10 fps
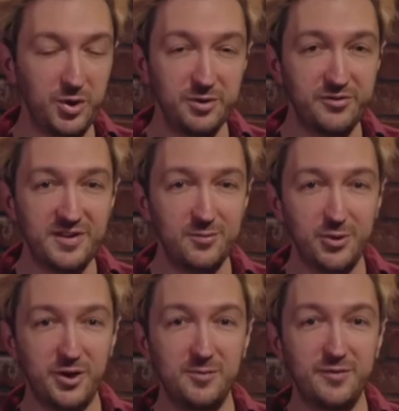We understand where
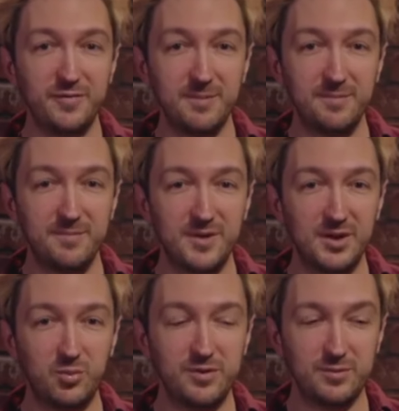you're coming from,
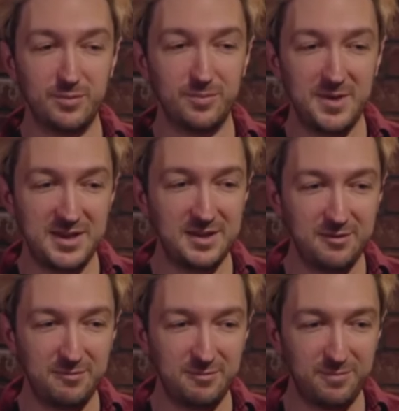and we're
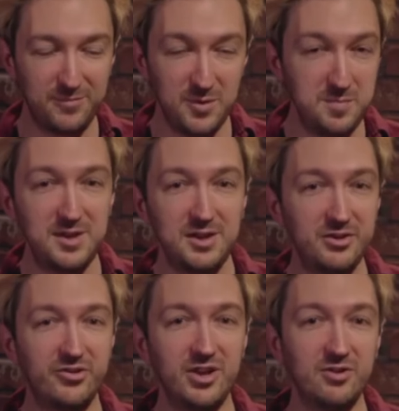making
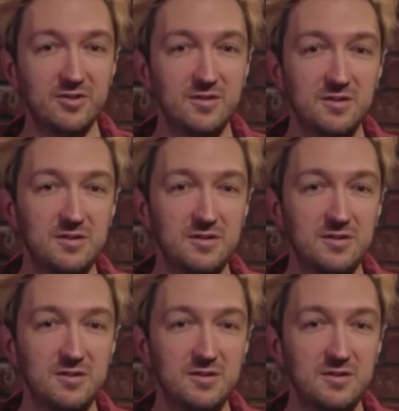immediate changes.